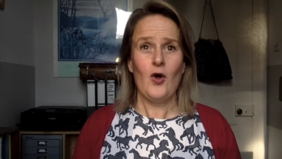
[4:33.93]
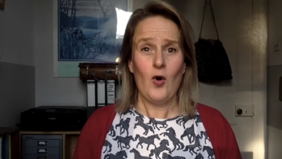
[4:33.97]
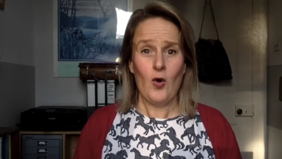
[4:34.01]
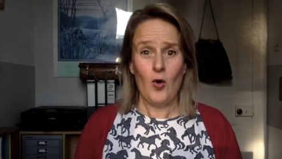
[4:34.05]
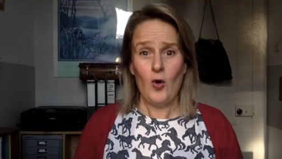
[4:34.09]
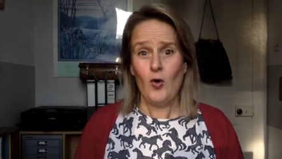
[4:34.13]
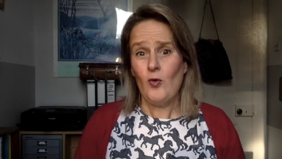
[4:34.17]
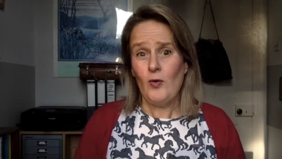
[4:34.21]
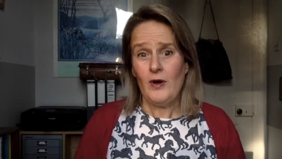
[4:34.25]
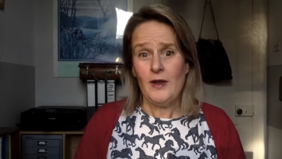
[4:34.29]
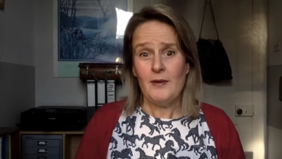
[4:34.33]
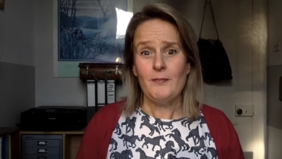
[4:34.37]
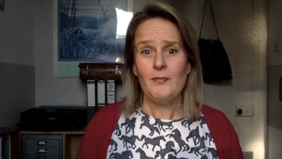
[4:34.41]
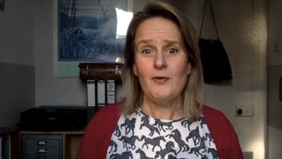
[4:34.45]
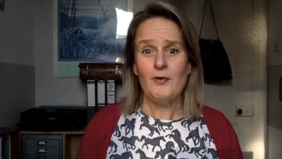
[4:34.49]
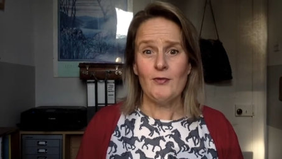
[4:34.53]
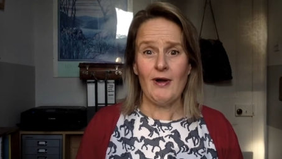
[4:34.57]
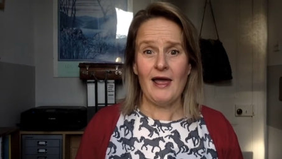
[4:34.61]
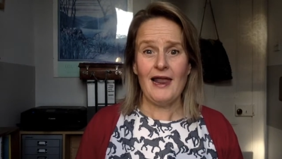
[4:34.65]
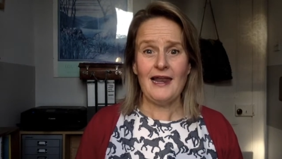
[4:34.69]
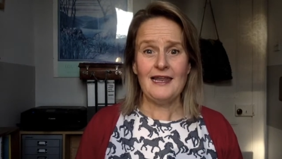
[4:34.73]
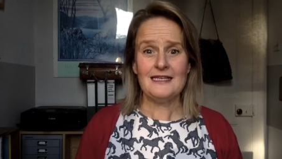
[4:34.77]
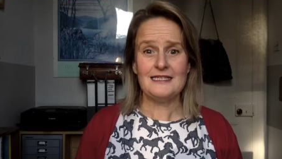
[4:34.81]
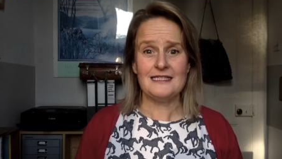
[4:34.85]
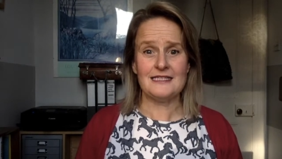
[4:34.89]
or in
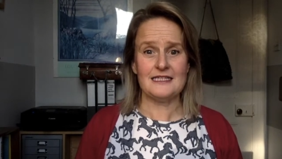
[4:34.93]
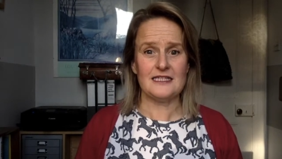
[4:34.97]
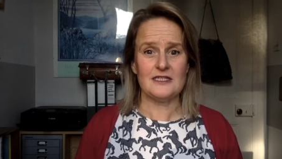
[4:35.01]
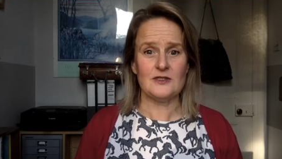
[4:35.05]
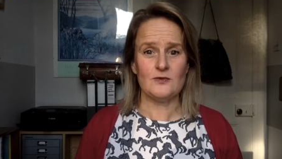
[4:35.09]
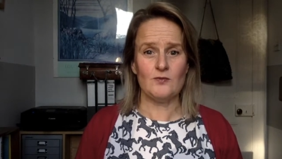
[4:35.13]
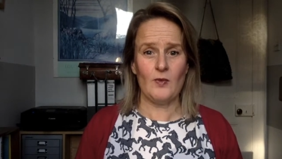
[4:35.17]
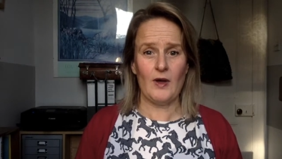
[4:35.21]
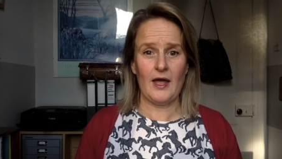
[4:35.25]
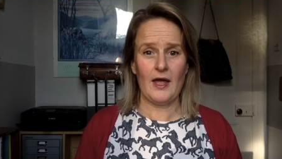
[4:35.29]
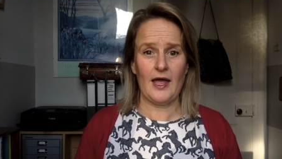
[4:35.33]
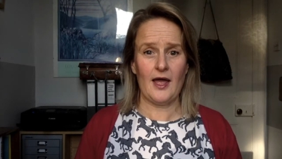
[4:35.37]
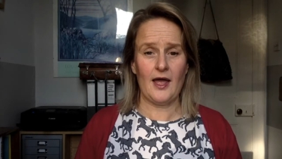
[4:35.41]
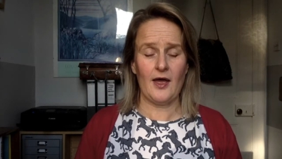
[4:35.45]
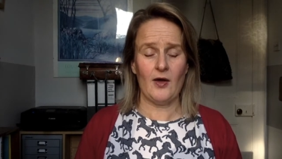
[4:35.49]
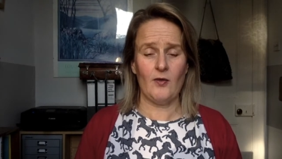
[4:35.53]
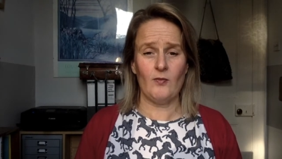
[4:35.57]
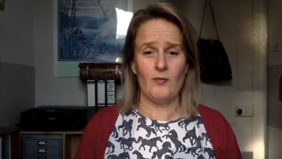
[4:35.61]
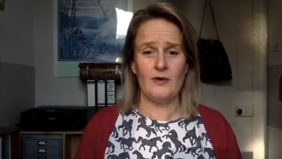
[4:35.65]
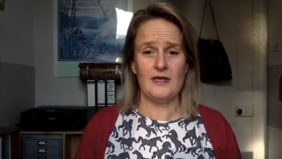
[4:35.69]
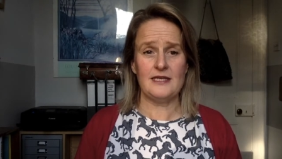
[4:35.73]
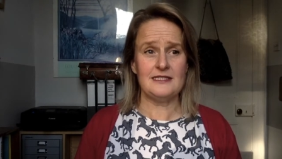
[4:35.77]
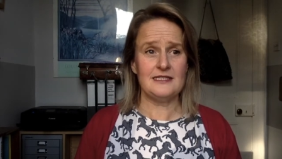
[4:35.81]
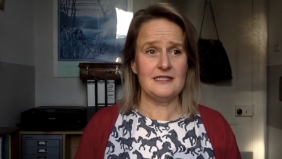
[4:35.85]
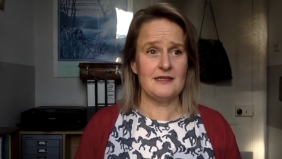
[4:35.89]
paralysis where
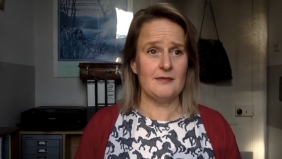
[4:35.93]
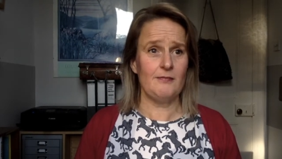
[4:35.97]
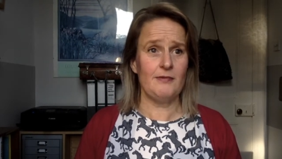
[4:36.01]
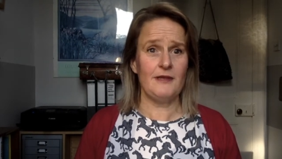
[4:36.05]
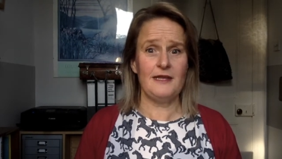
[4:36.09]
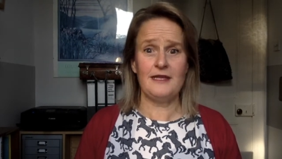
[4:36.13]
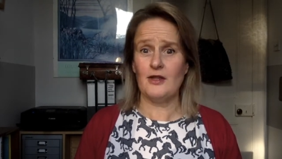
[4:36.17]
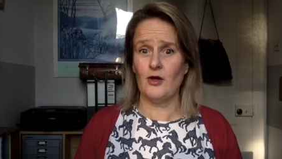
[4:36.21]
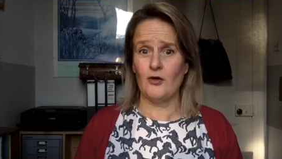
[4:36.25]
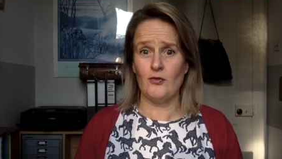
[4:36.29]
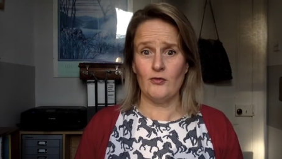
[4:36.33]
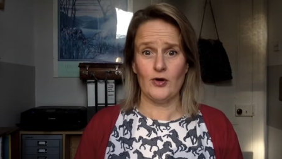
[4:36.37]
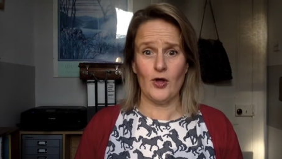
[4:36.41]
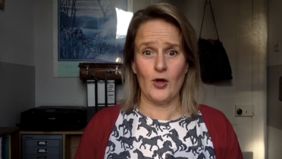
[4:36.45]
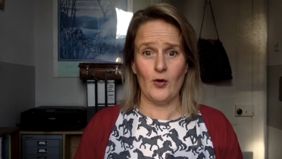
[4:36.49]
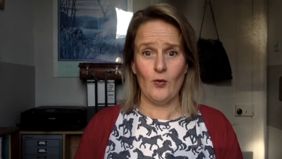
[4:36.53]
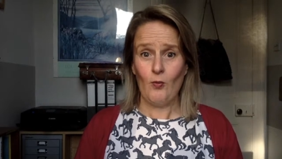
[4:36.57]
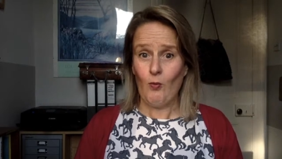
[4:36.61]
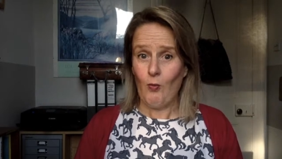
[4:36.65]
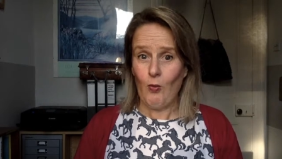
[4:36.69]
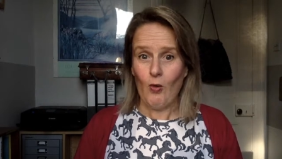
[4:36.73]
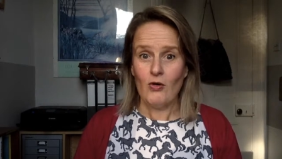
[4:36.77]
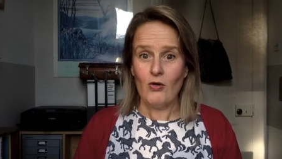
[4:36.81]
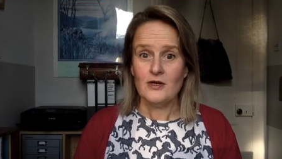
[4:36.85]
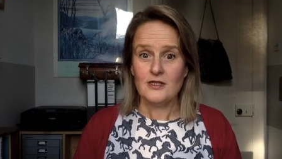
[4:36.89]
we simply don't know
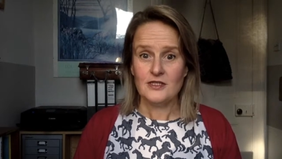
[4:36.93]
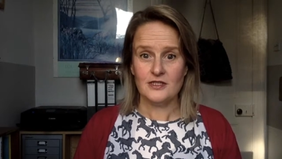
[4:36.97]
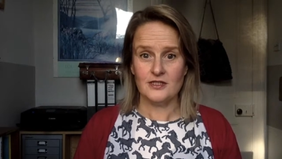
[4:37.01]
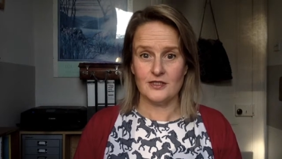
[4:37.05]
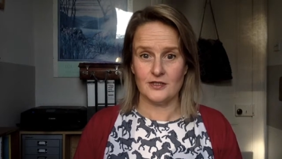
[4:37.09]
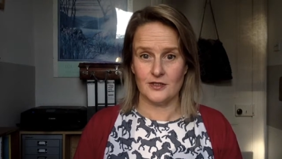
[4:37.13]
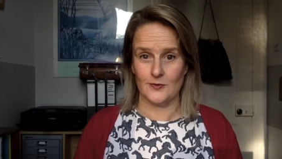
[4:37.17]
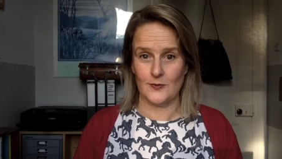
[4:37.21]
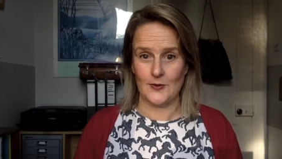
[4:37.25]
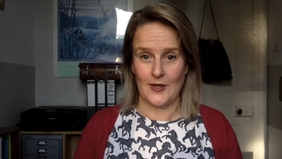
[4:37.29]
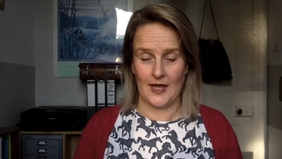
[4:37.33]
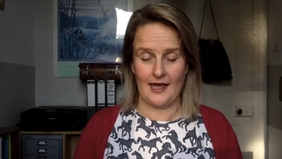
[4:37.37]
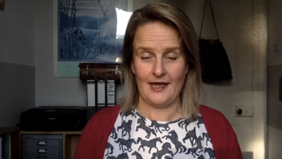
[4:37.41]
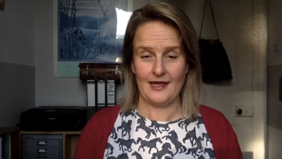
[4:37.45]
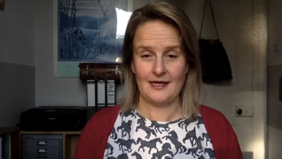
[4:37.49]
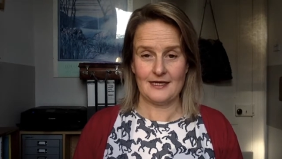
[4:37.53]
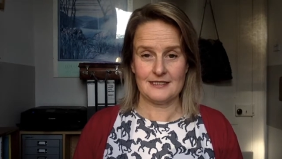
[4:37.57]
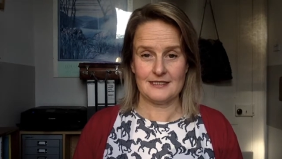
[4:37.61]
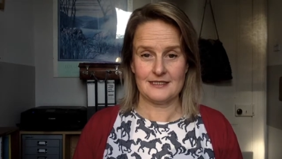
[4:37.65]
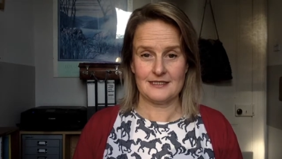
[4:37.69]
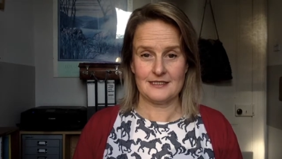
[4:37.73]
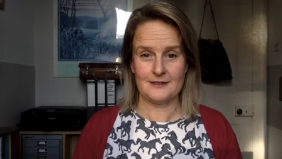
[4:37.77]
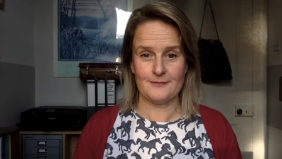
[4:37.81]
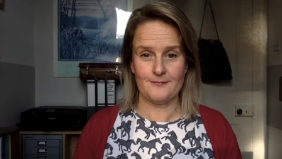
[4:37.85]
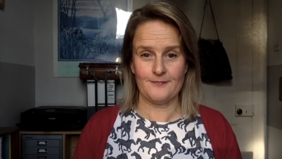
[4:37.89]
what to do
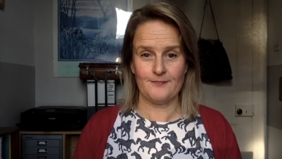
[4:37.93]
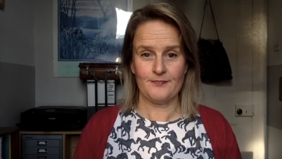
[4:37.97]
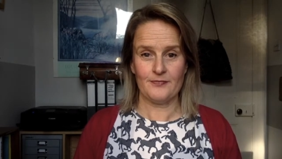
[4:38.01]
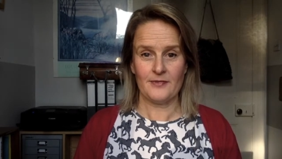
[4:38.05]
next.